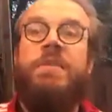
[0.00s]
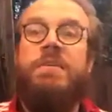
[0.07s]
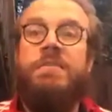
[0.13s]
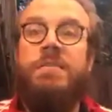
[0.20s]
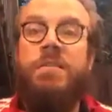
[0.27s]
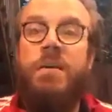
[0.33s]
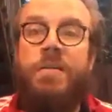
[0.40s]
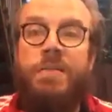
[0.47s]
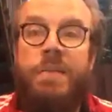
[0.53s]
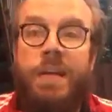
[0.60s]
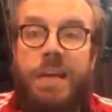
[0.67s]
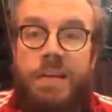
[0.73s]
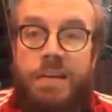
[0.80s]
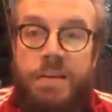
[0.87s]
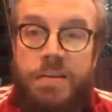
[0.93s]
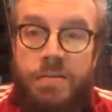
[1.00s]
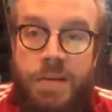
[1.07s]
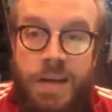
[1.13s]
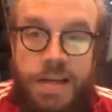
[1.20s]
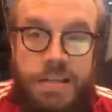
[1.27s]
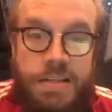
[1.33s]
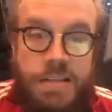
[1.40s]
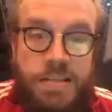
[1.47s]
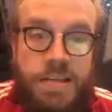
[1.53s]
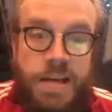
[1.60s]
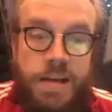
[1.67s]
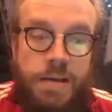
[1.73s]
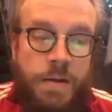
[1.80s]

as the law of the land in the new Kansas state.